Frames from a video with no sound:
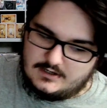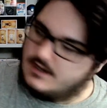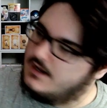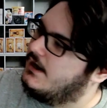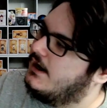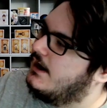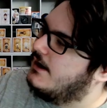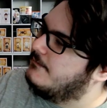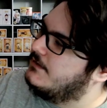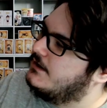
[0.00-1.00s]

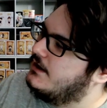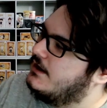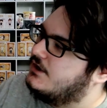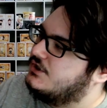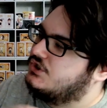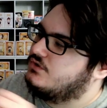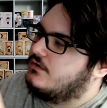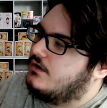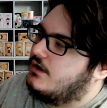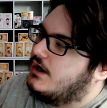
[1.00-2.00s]
um, a
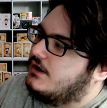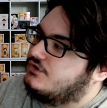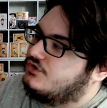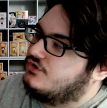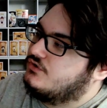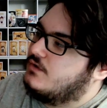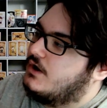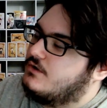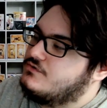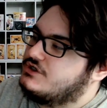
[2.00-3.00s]
duo a
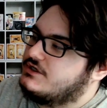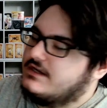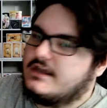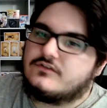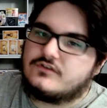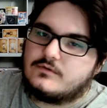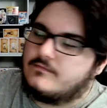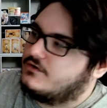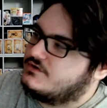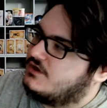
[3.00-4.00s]
Ocean as our
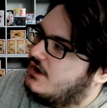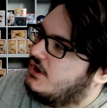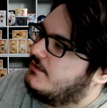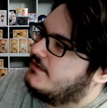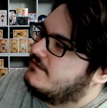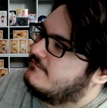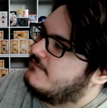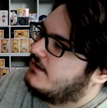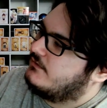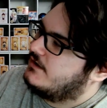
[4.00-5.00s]
reverse hollow, and the
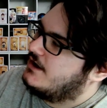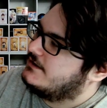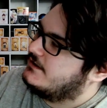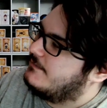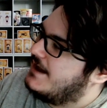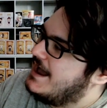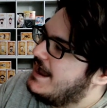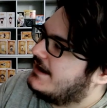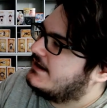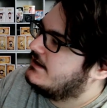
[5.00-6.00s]
final card in the
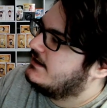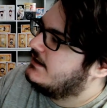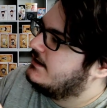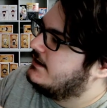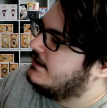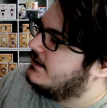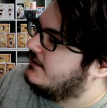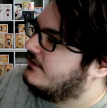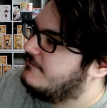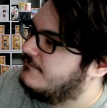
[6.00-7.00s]
pack is
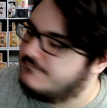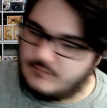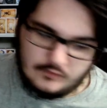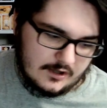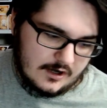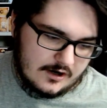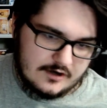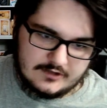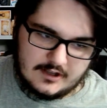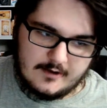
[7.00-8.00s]
a full
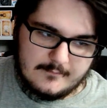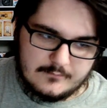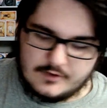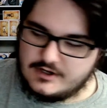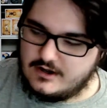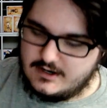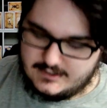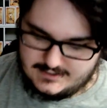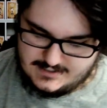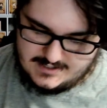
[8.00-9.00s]
art Umbreon
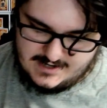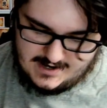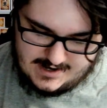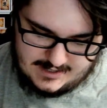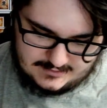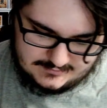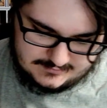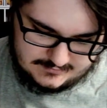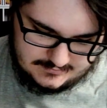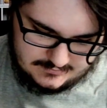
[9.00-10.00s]

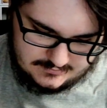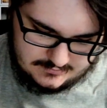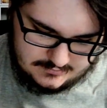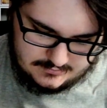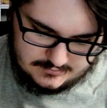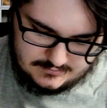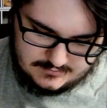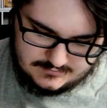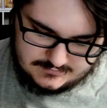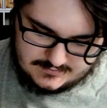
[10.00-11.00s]
EX.
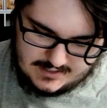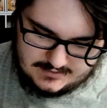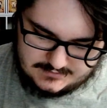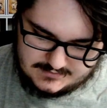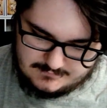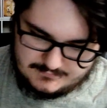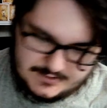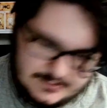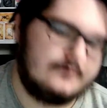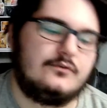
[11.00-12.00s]
So that is a
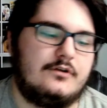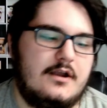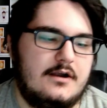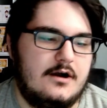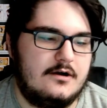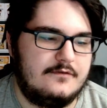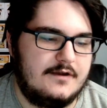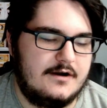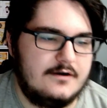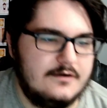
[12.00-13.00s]
beautiful looking card
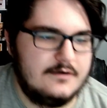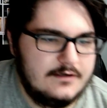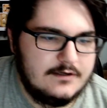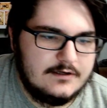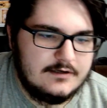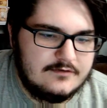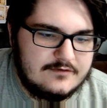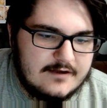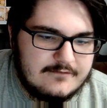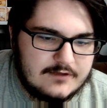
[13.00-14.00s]
there.
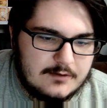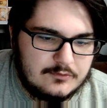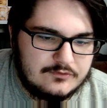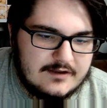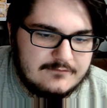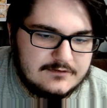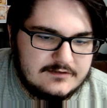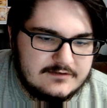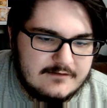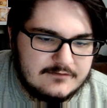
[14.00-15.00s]
Definitely, I will definitely,
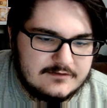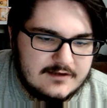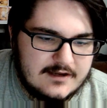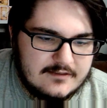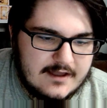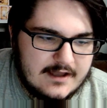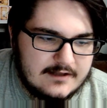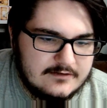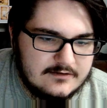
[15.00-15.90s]
definitely take that.